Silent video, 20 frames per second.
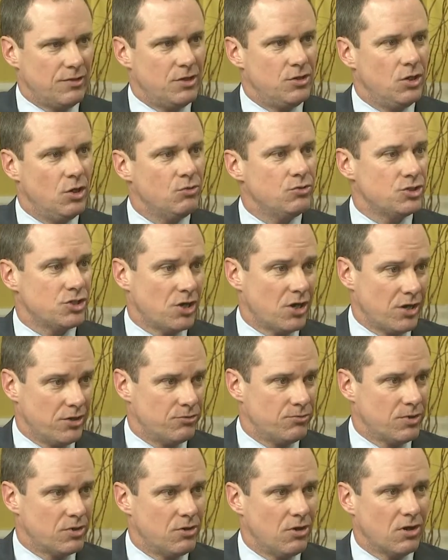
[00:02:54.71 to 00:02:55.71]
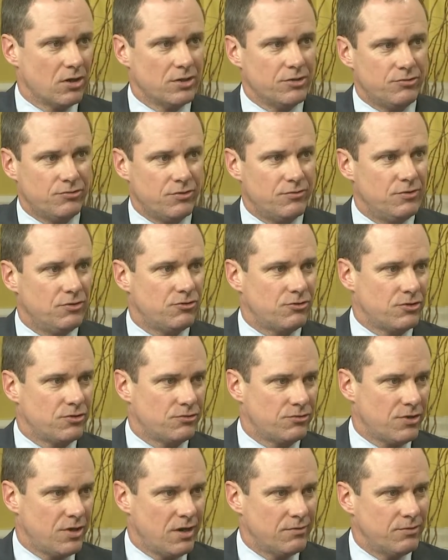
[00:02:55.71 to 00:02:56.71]
at no charge, regardless of
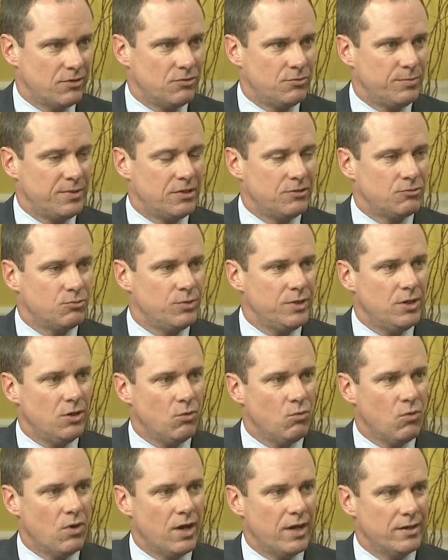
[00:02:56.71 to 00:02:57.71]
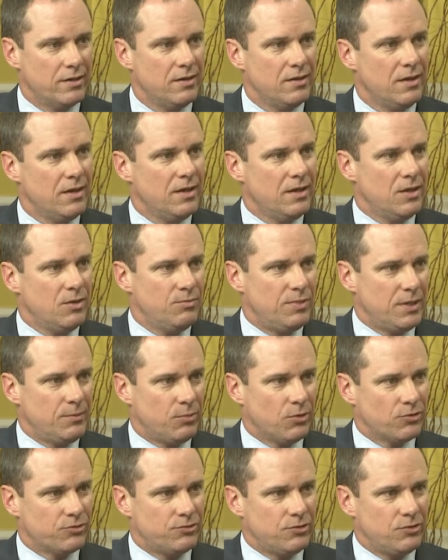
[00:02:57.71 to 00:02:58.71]
insurance coverage, because we don't want
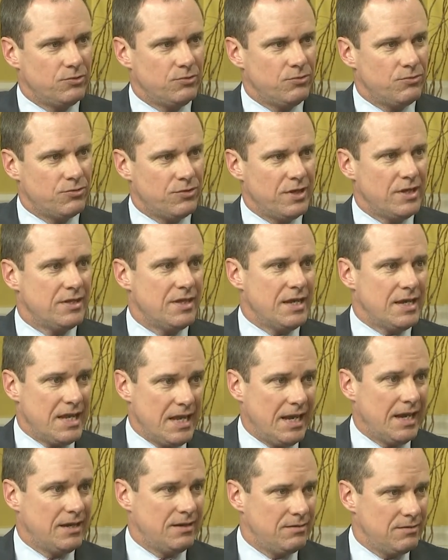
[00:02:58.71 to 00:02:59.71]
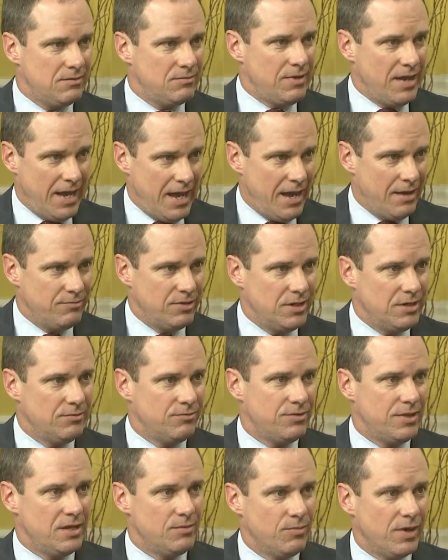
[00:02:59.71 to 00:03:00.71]
people to think they can't have it
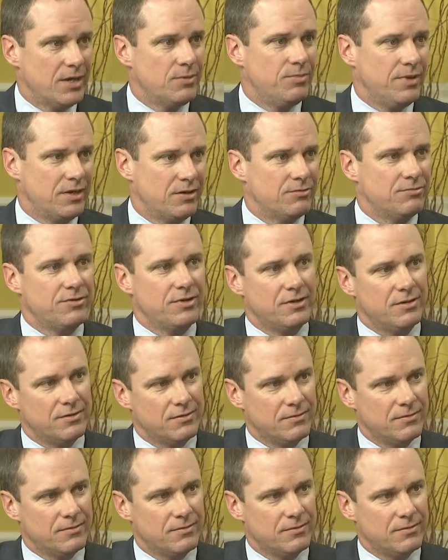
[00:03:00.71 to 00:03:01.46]
if they might benefit.